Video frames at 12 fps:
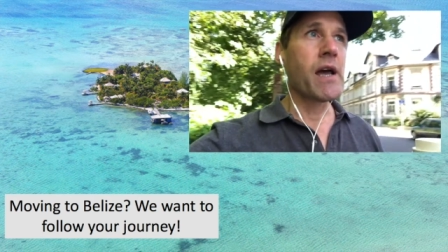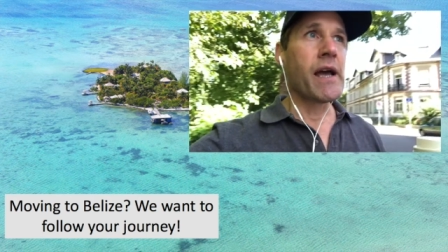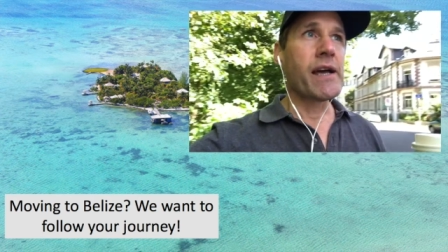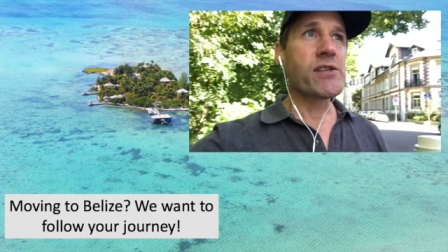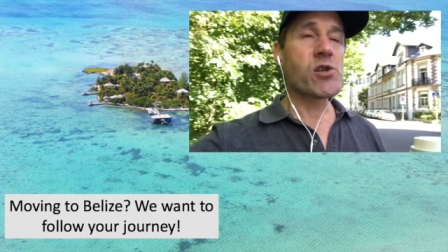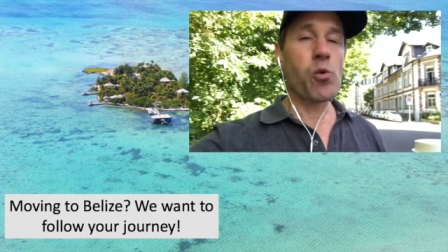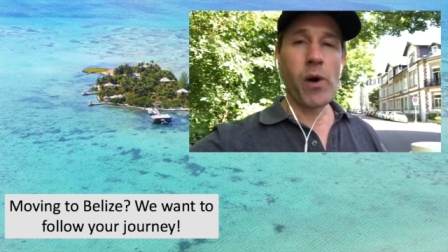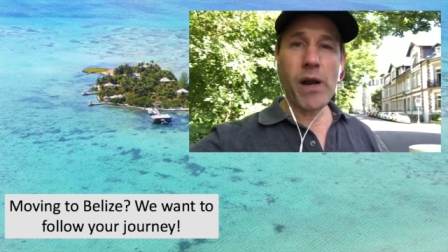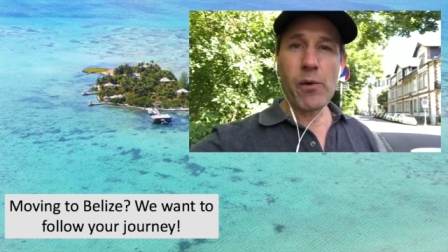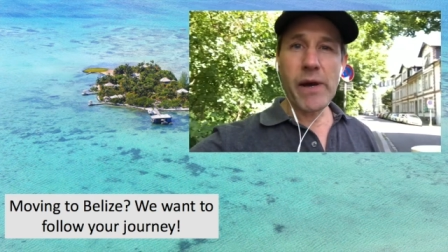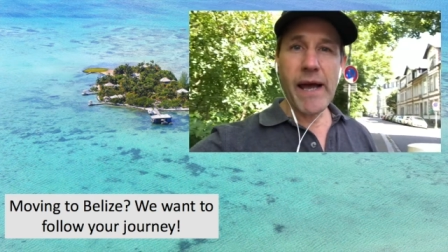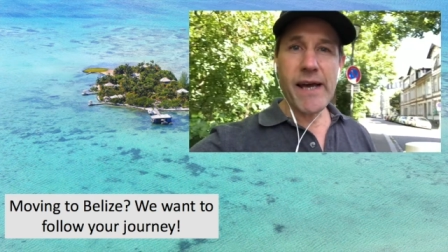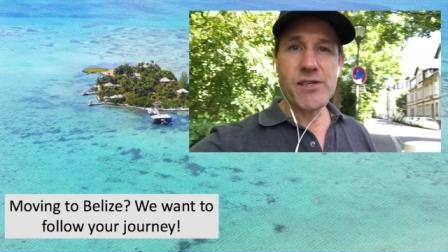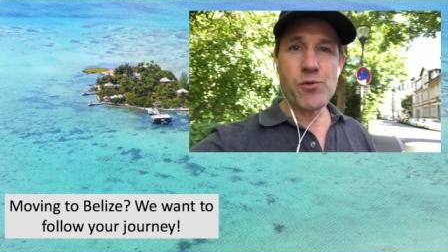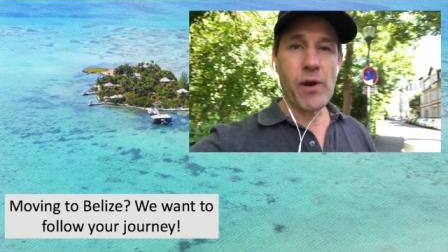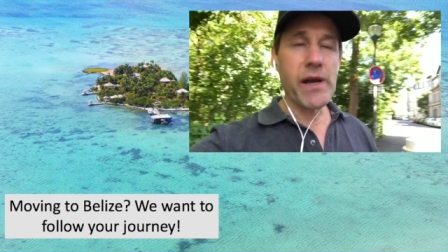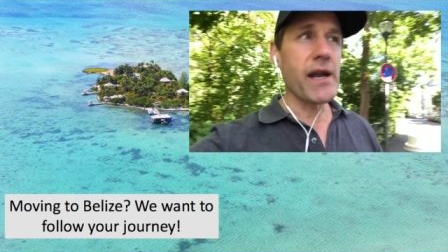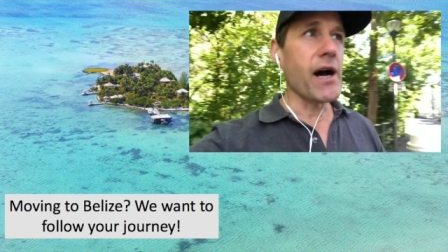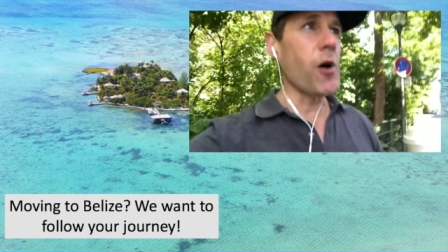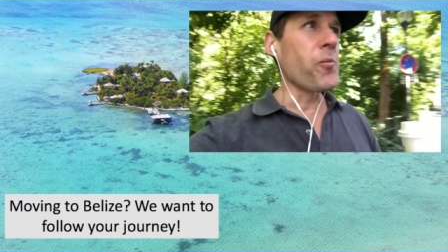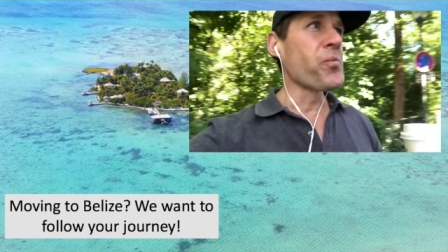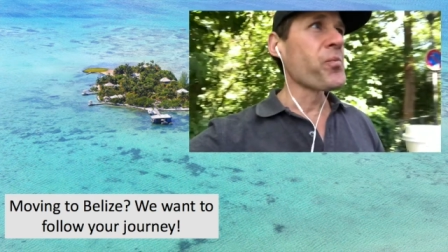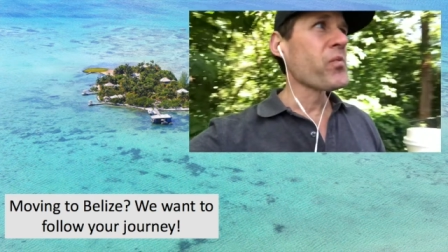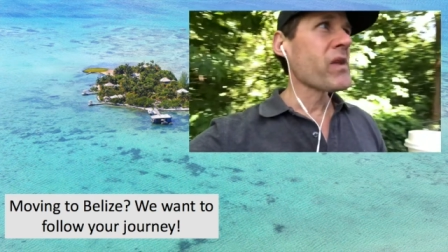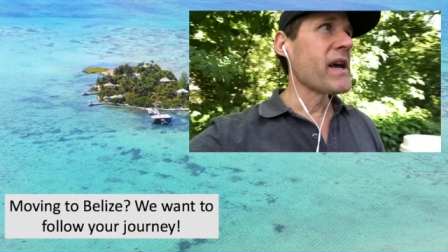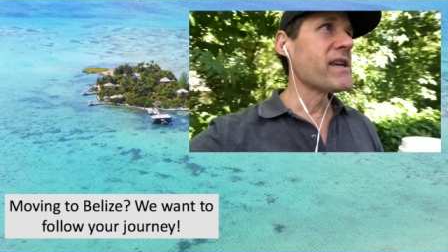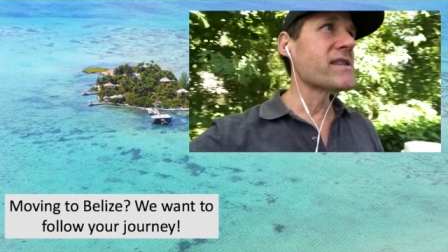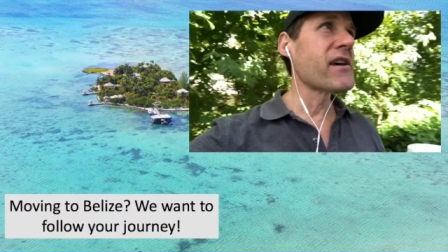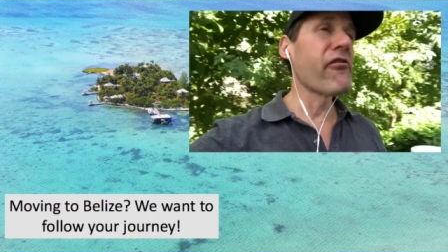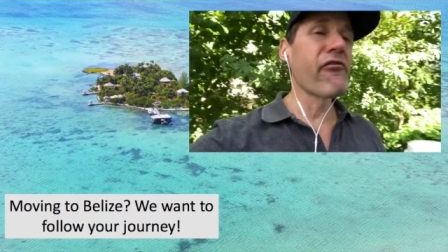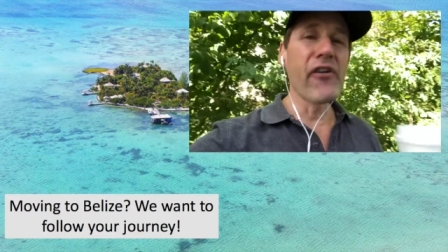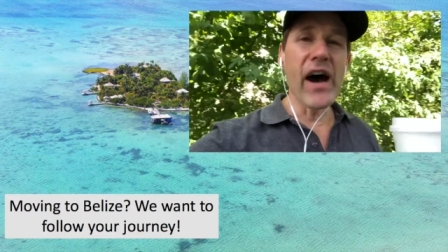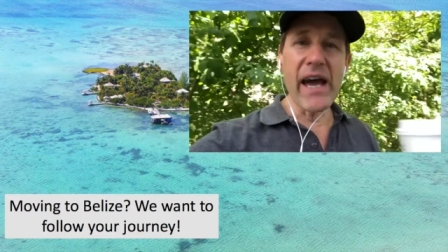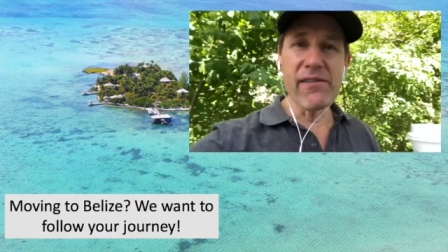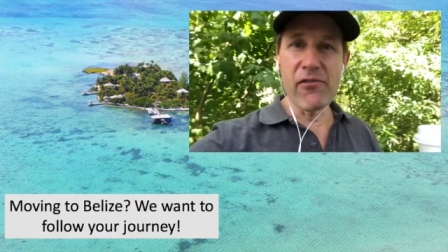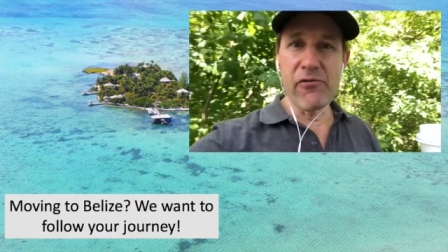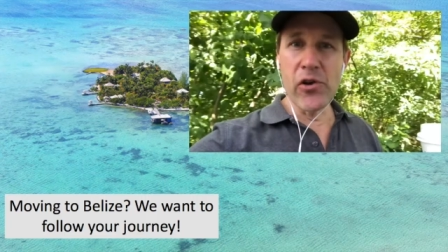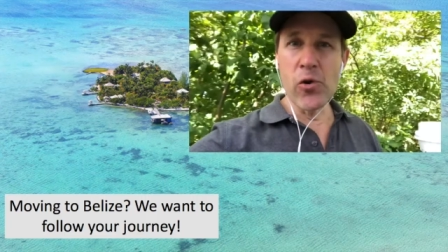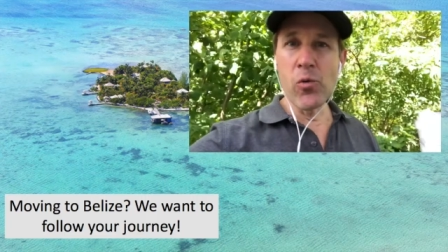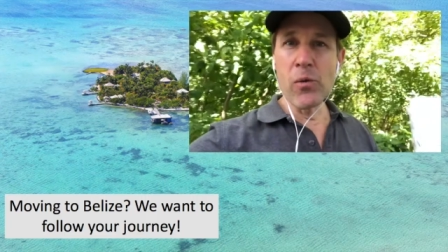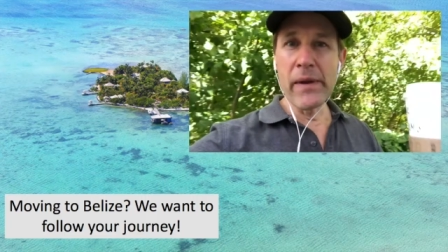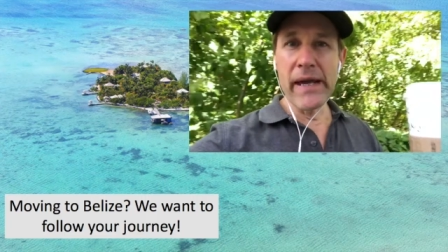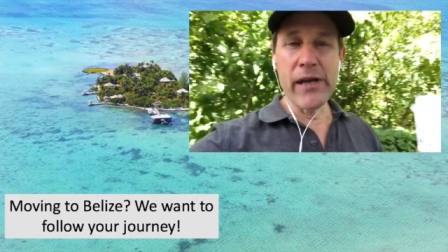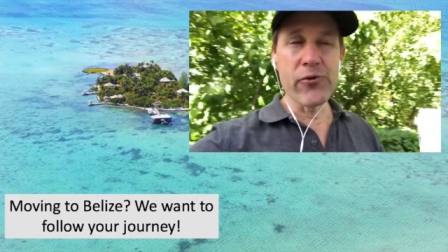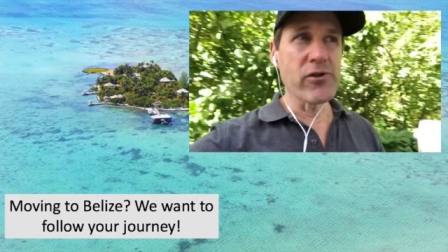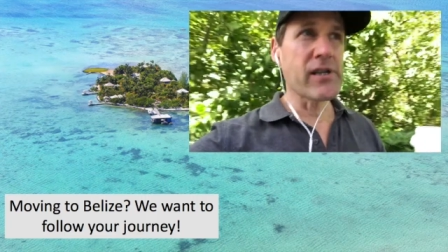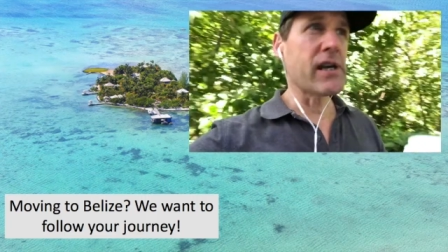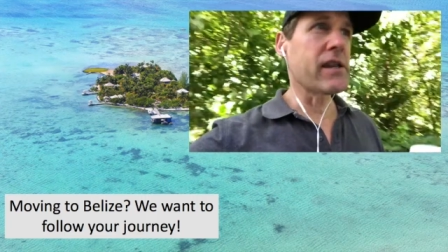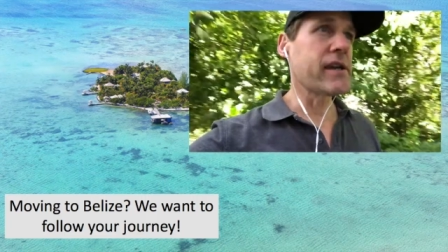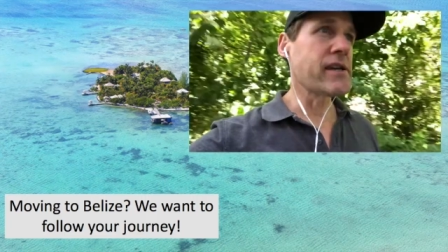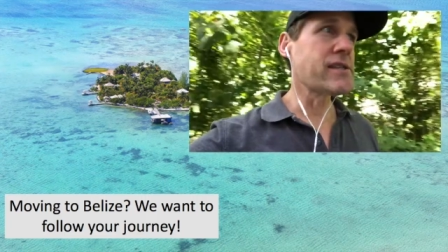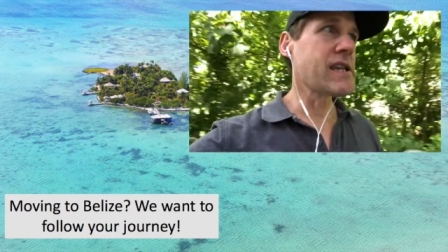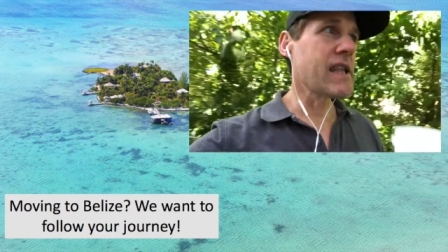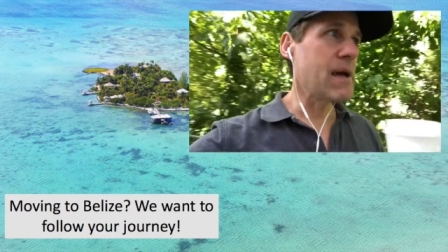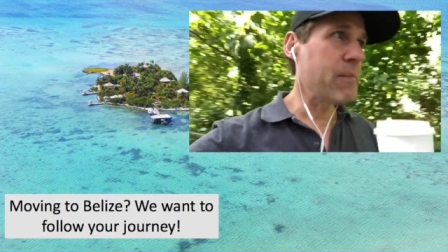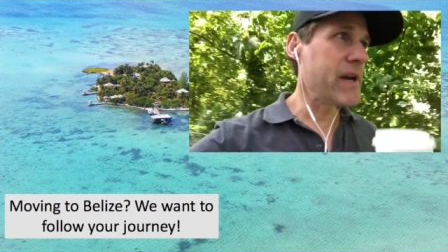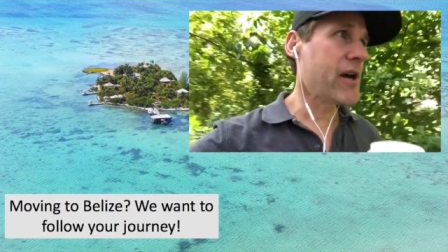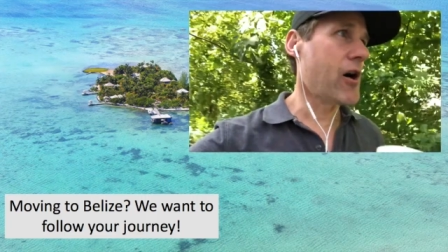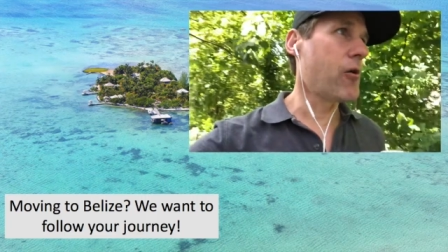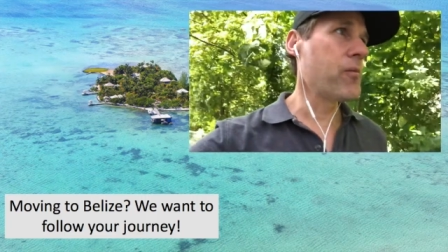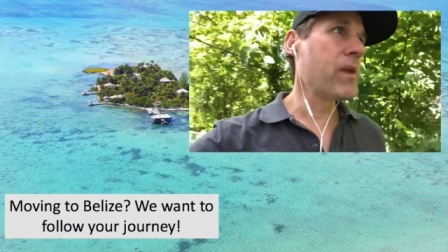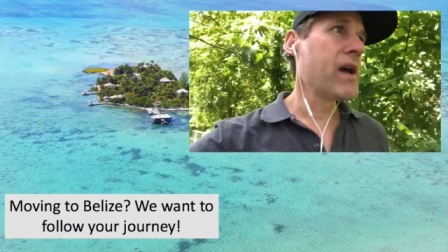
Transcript: And so what I would ask right now is if 5 of you would be interested in this, let me know.